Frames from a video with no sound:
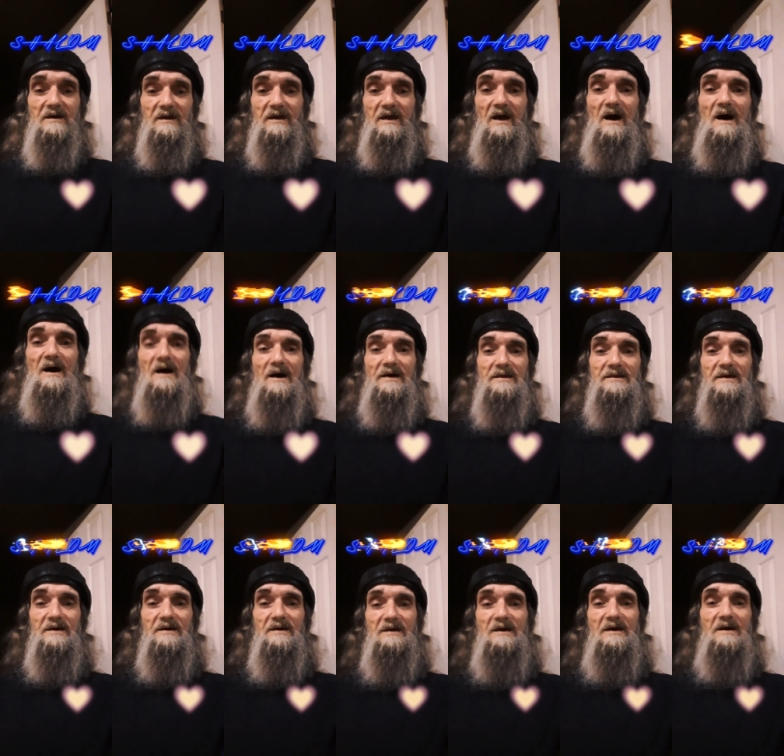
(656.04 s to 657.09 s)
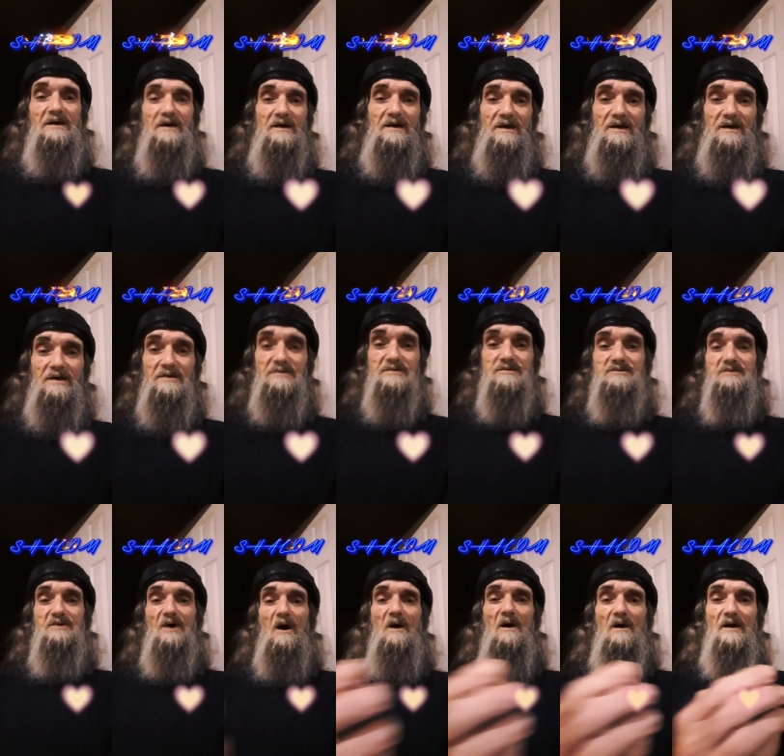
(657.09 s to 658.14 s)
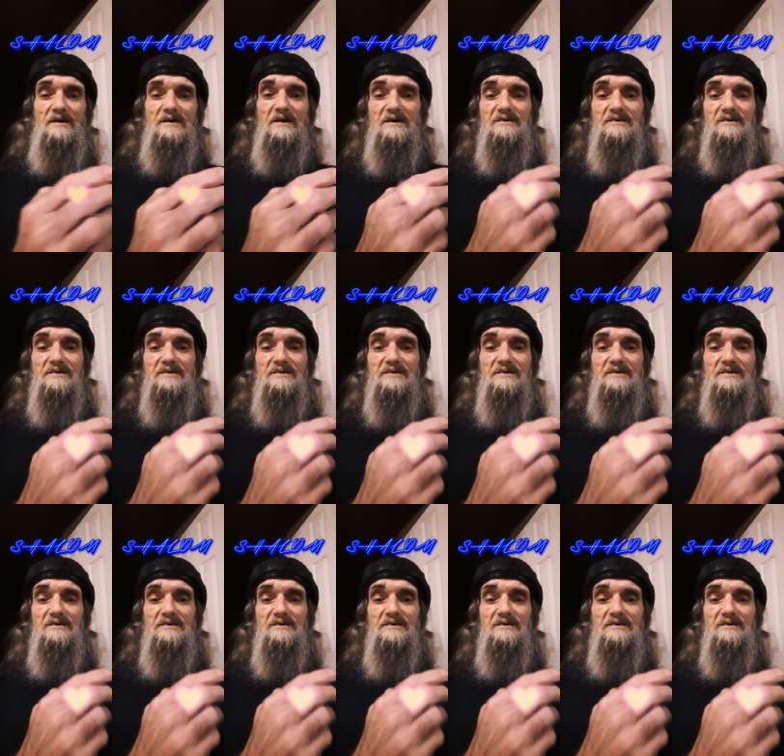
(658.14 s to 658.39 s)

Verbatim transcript: God. He's drawing